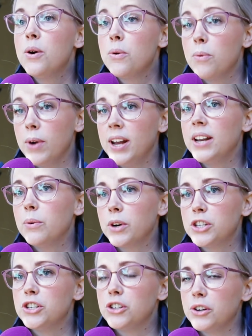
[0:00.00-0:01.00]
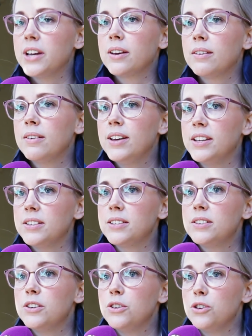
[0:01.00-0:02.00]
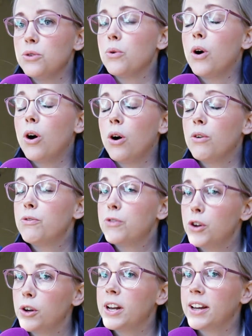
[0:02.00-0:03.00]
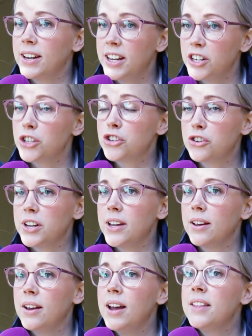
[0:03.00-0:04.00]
Really what you're doing is you are fueling an industry